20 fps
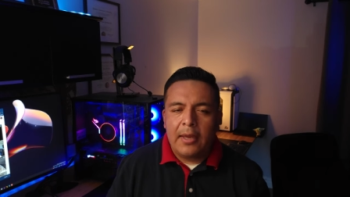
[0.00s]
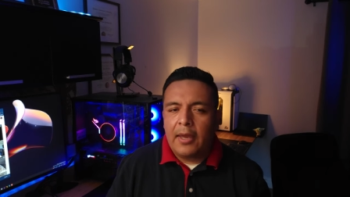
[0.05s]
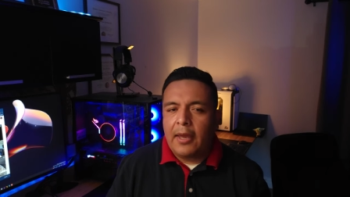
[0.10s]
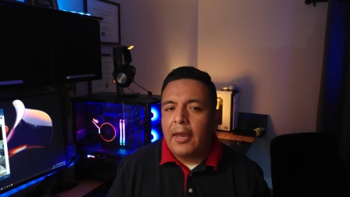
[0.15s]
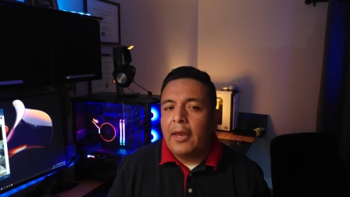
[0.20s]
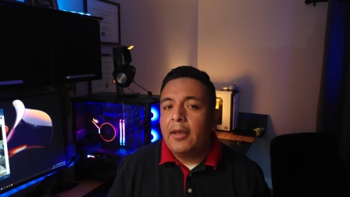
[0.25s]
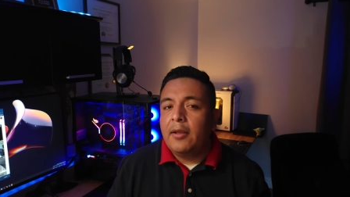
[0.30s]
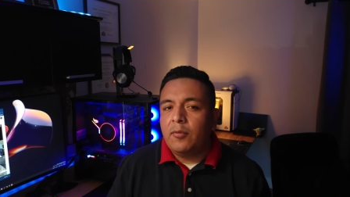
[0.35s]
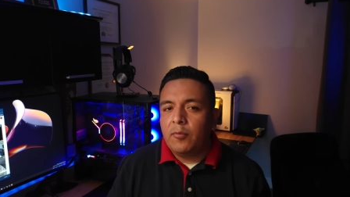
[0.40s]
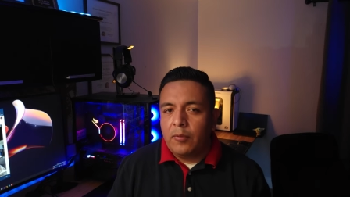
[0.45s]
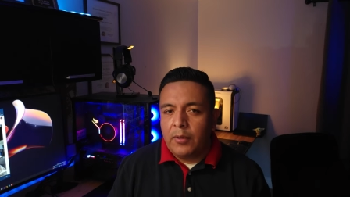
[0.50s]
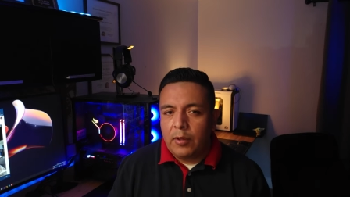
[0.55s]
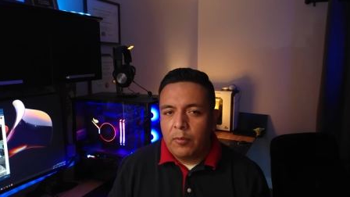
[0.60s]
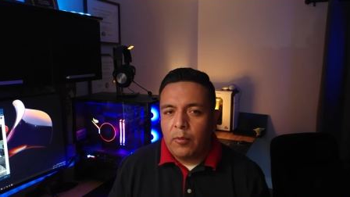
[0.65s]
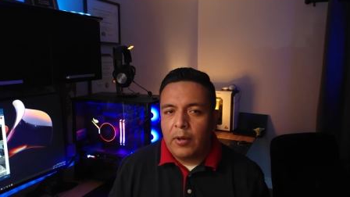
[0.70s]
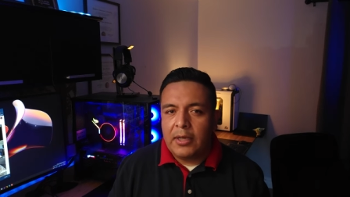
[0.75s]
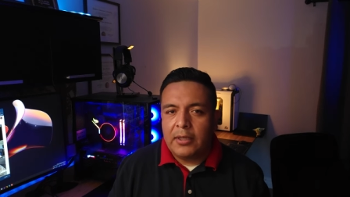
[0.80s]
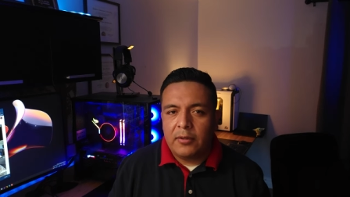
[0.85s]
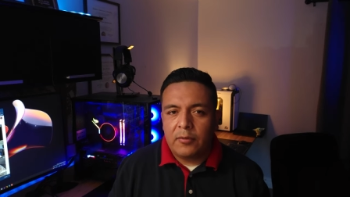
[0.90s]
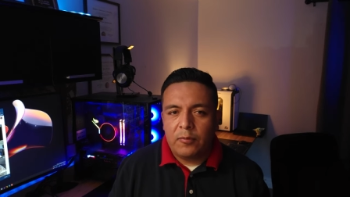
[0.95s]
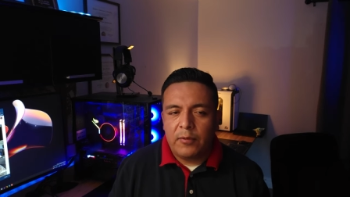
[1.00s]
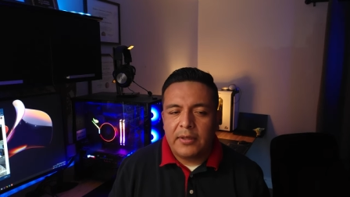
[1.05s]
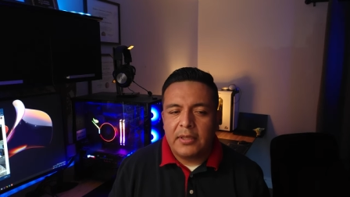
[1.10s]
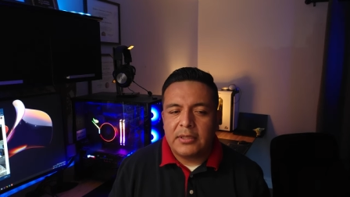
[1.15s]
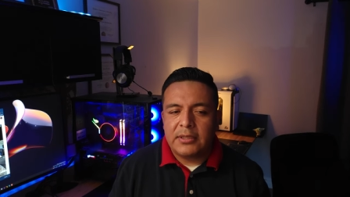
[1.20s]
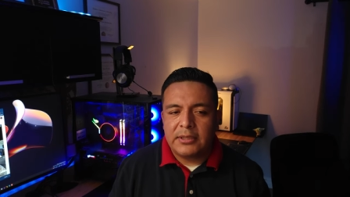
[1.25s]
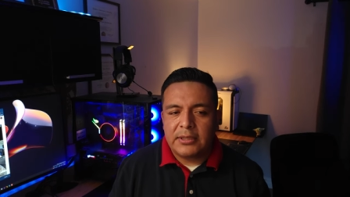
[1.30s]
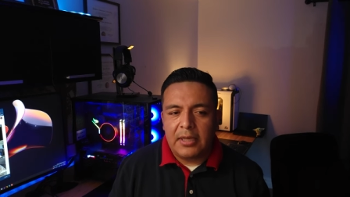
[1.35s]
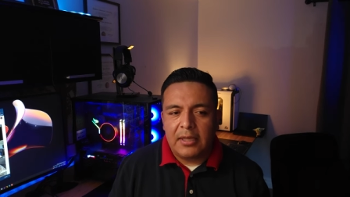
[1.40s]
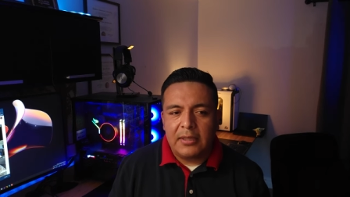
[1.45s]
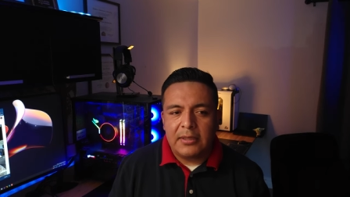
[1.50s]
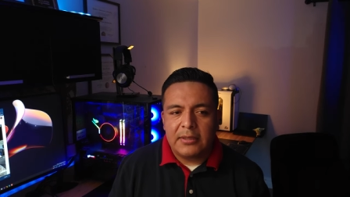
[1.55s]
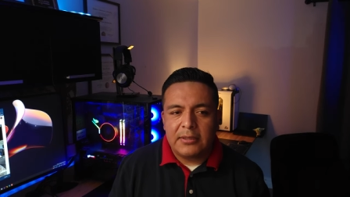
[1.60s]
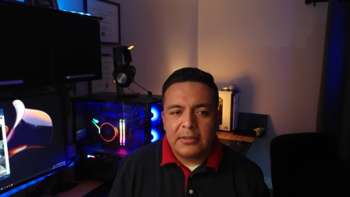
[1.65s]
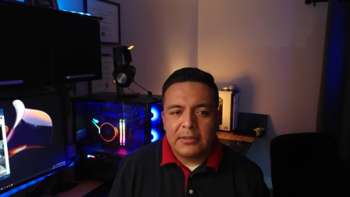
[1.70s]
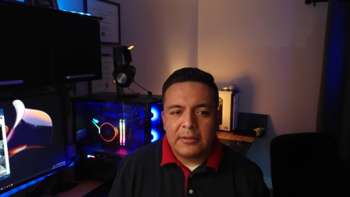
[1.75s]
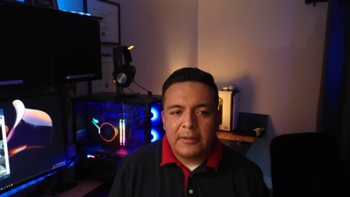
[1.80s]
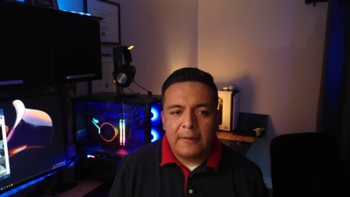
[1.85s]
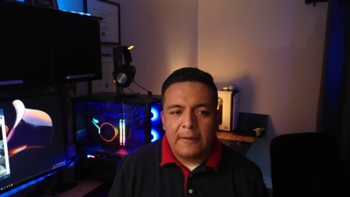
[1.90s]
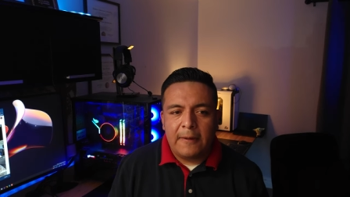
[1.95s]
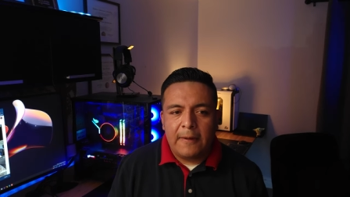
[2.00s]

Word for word: and we went with Acellus,